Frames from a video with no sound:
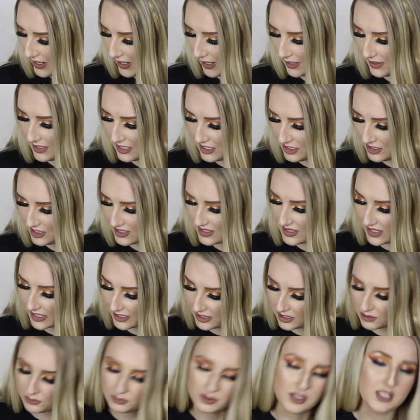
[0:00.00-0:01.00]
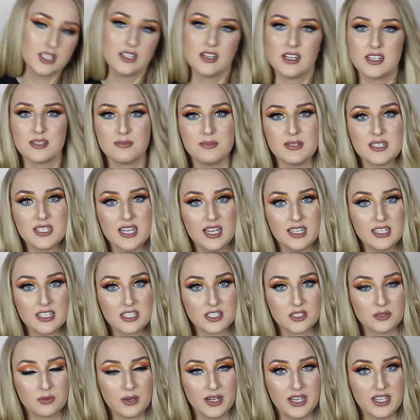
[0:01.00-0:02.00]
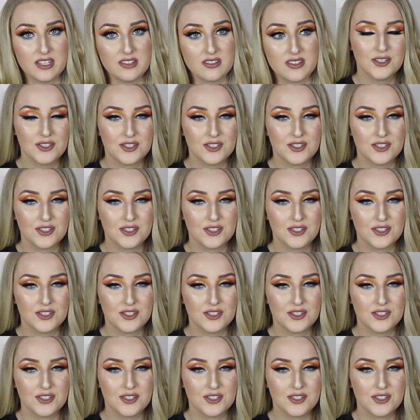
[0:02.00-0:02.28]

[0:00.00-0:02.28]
And then just like the really nice metallic suede.